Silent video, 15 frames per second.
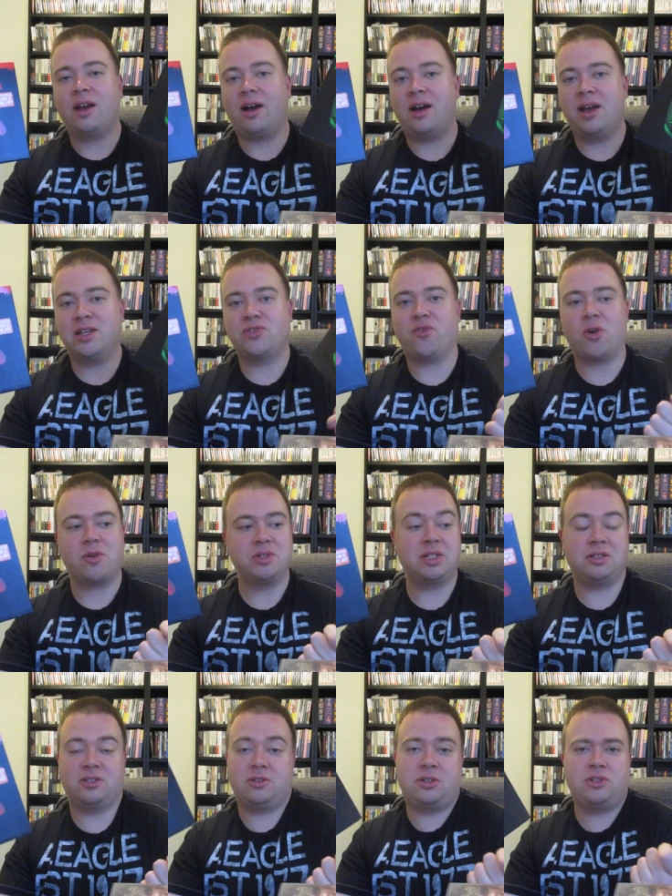uh, as far as
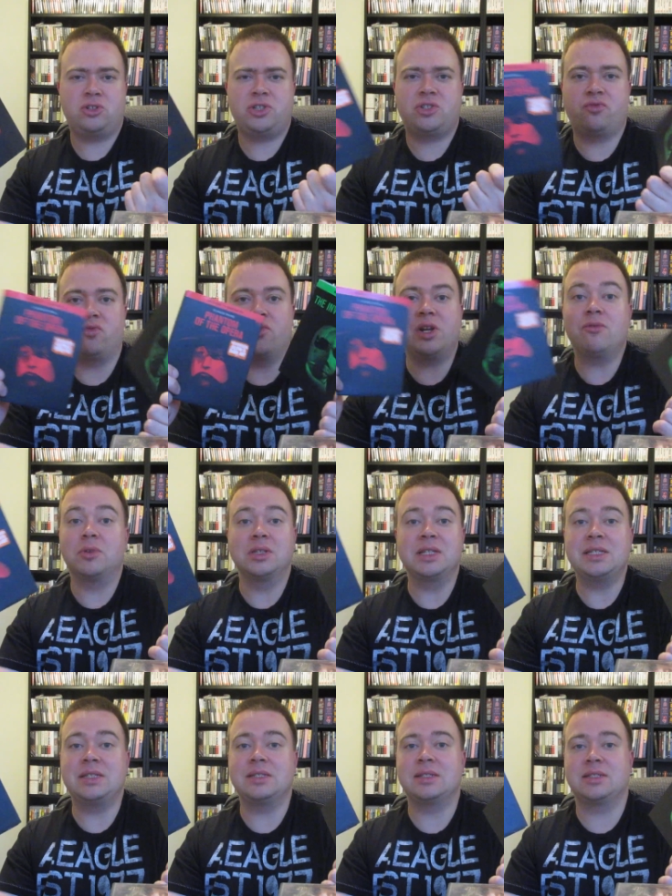they're just
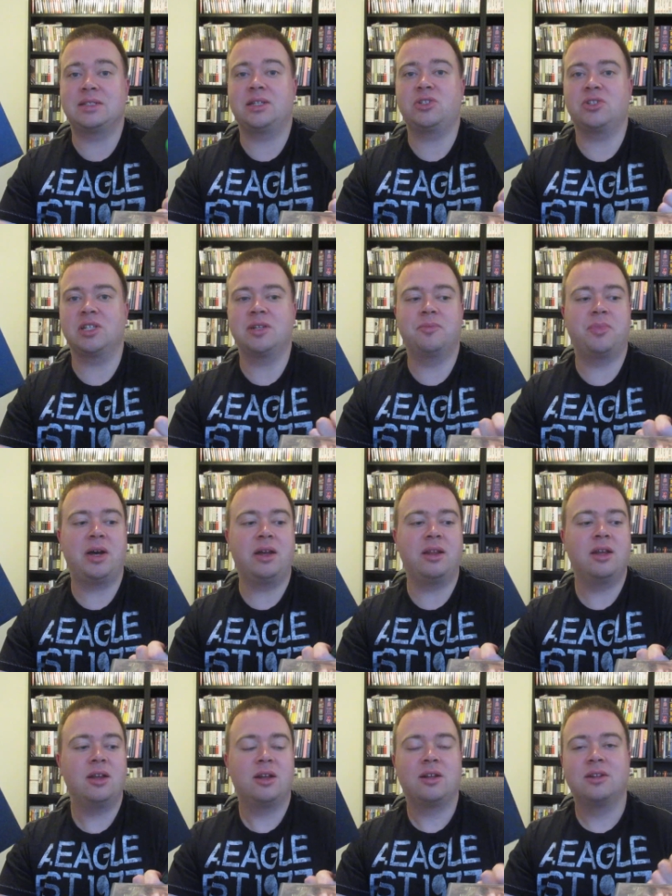re-releases essentially,
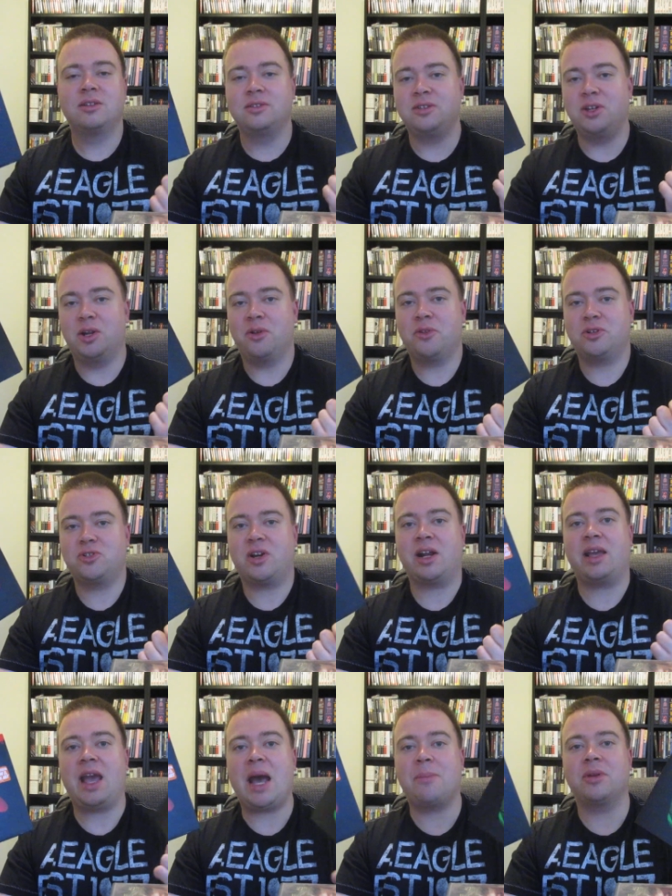but you know, they're trying
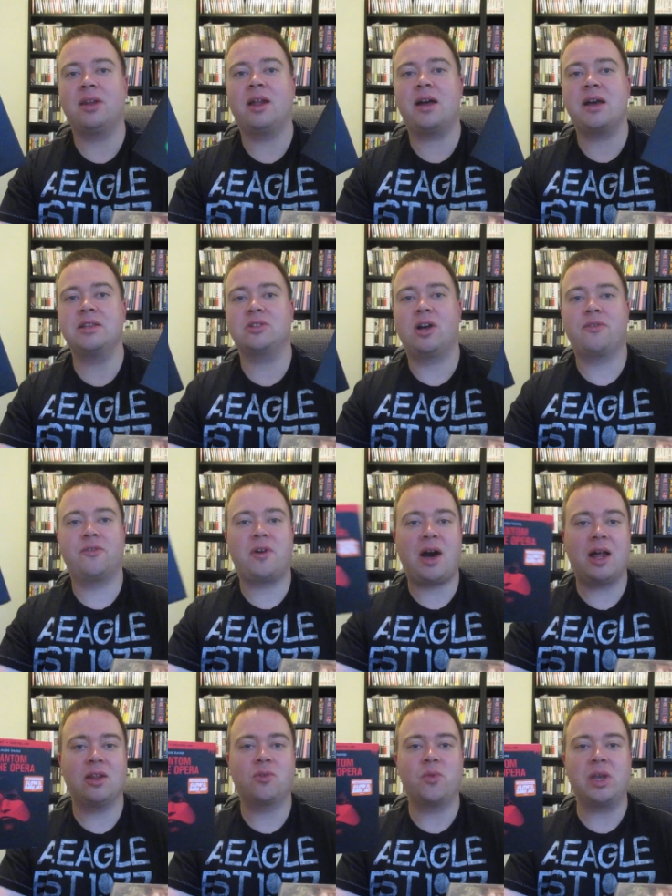to capitalize off of
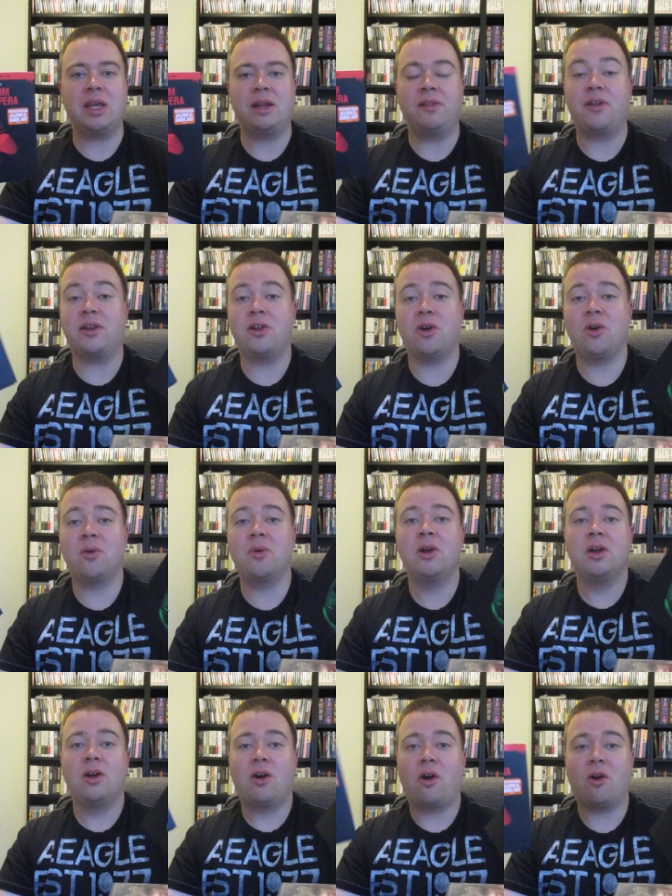Halloween, and they know
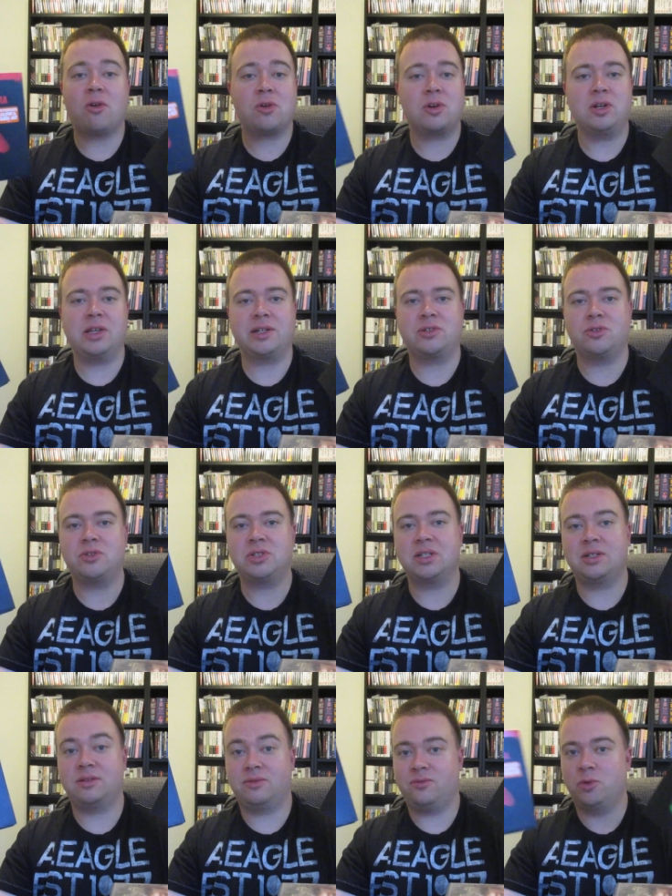horror collectors
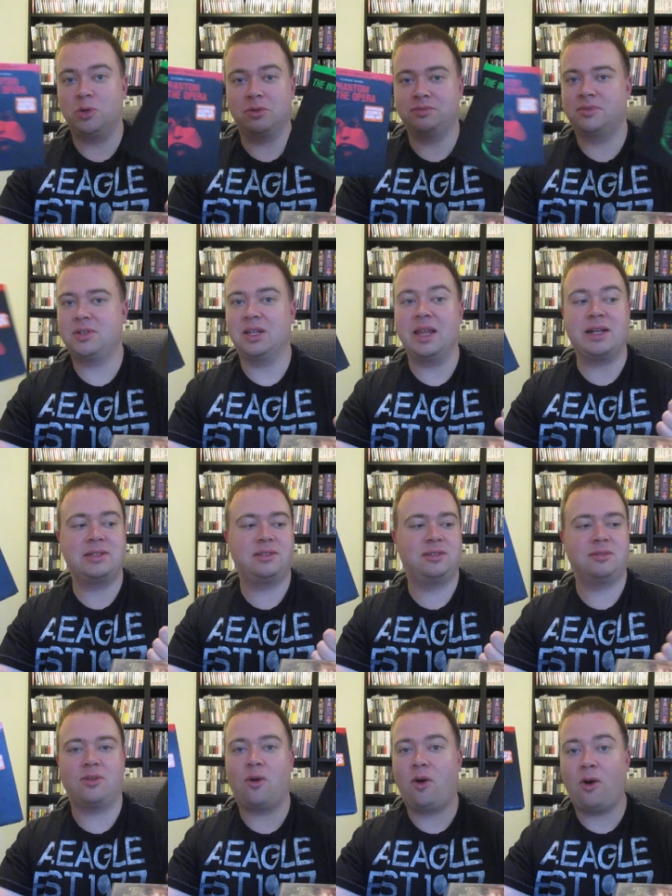will
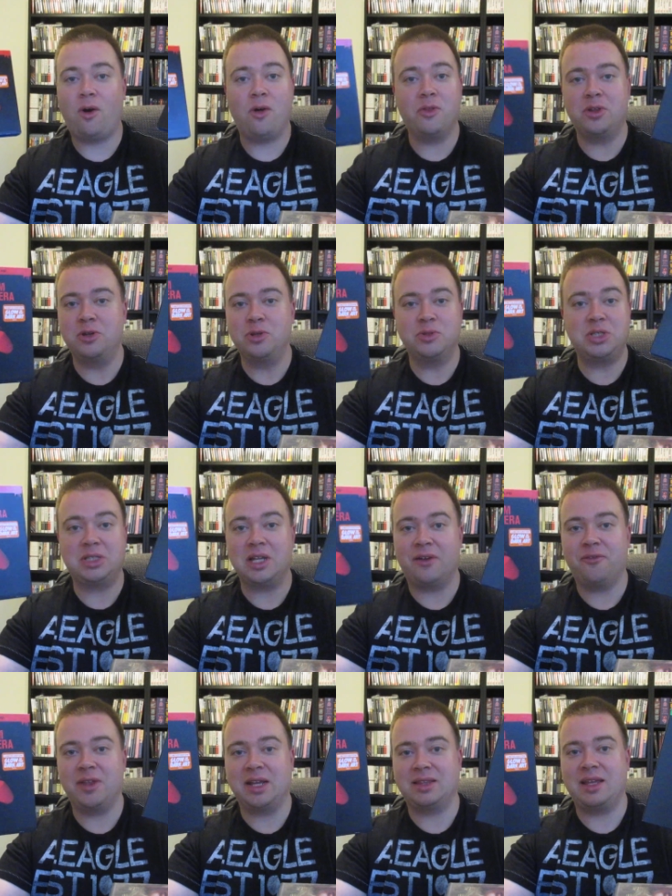collect all the new
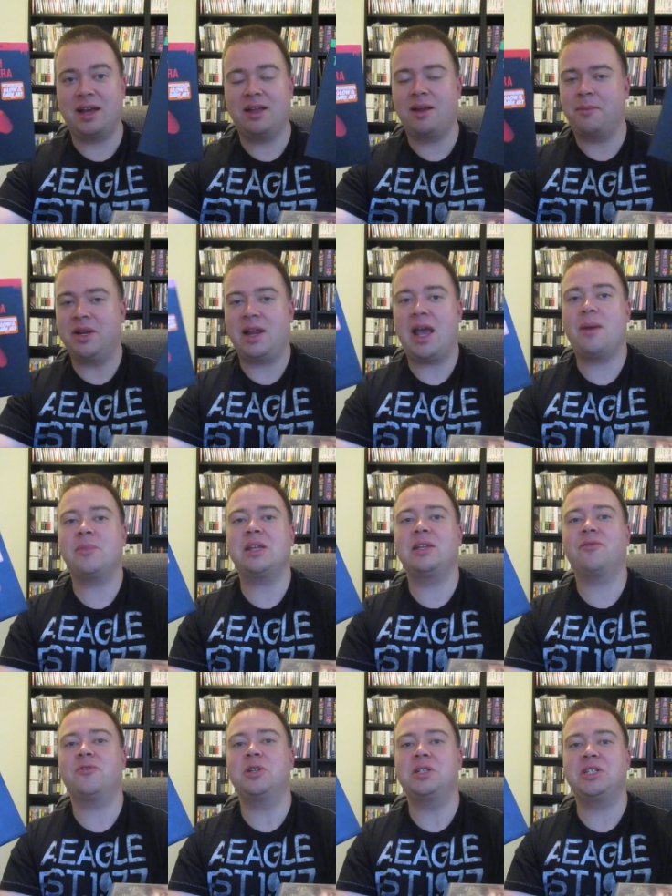stuff like that. I mean, how many
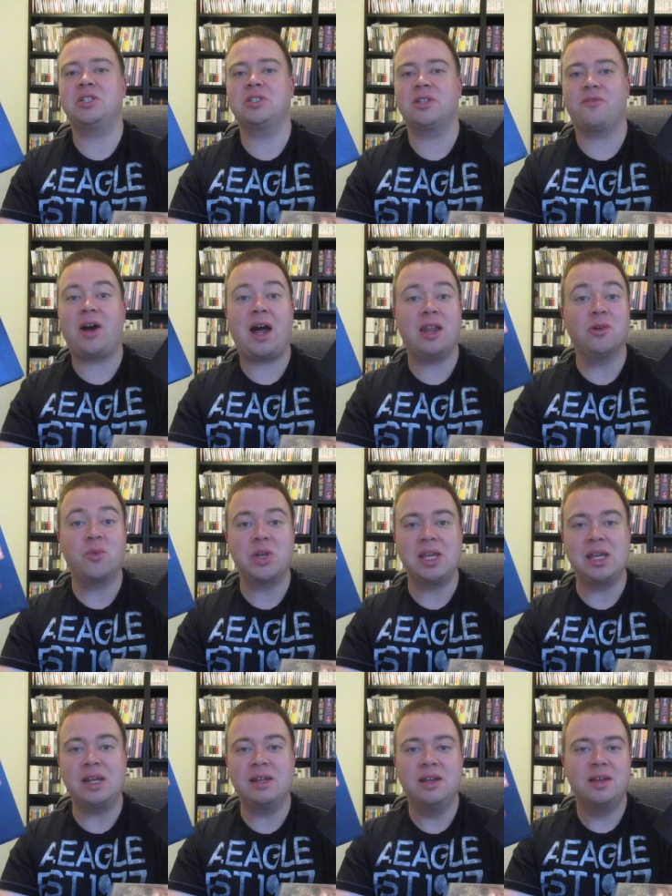different editions of
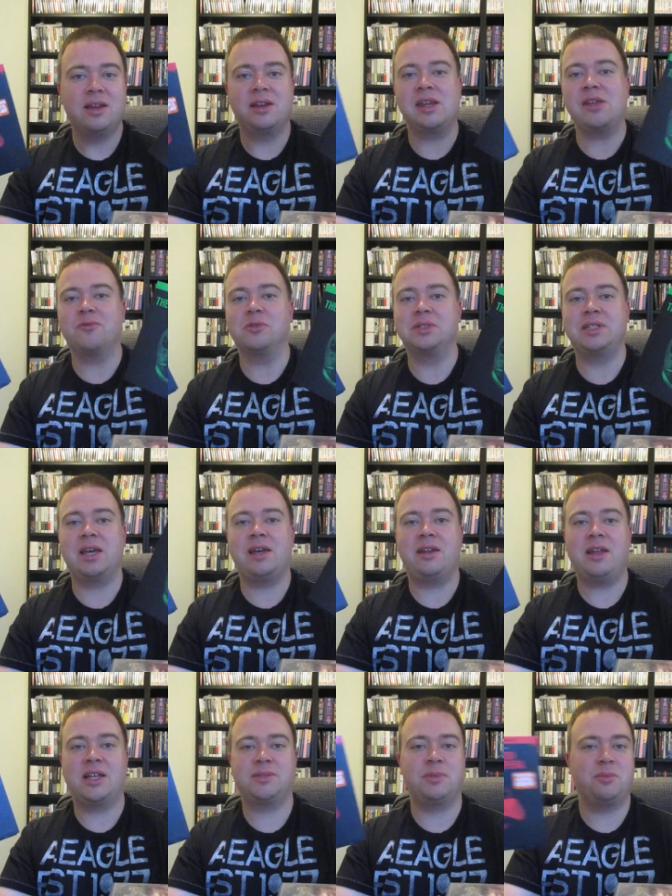Halloween and Evil
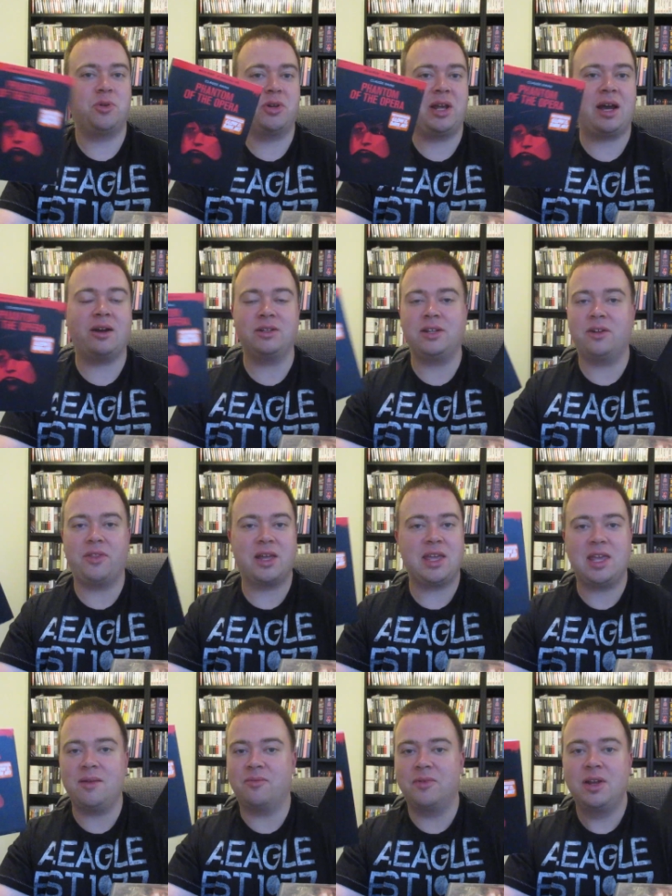Dead has been put out? You know, they
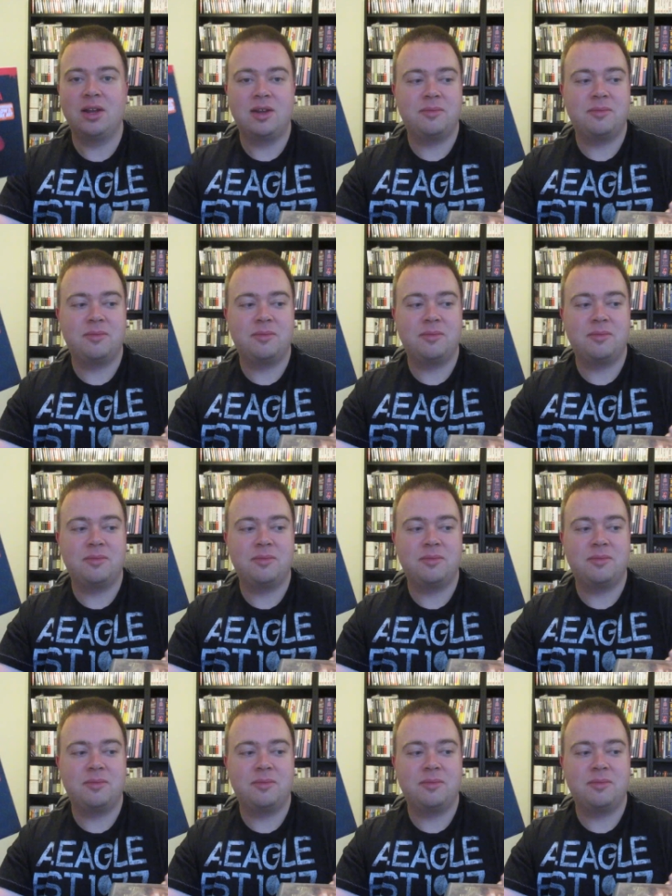keep,